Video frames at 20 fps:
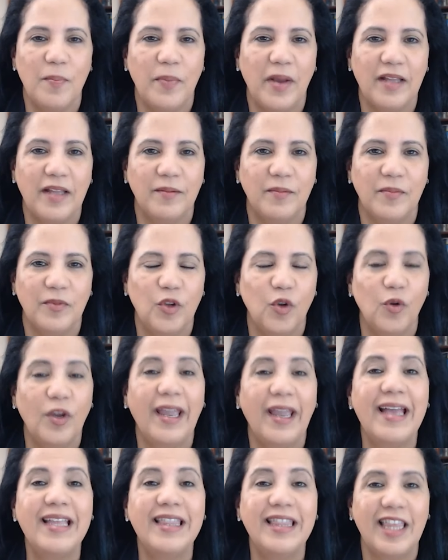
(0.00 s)
But to
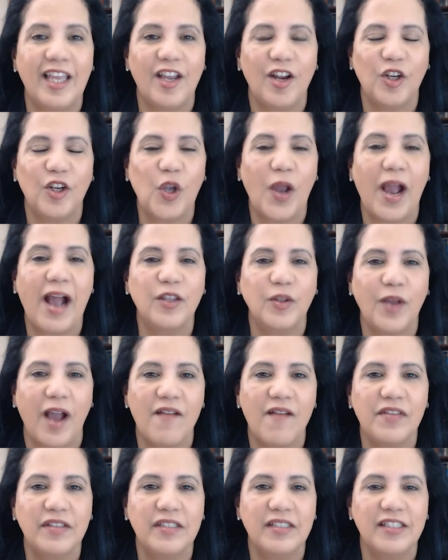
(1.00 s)
get there, you have to
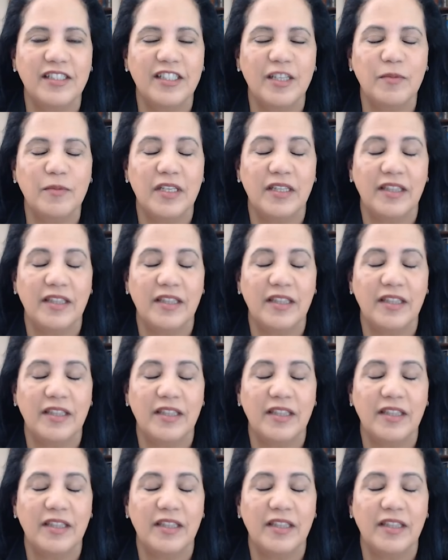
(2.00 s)
have the systems.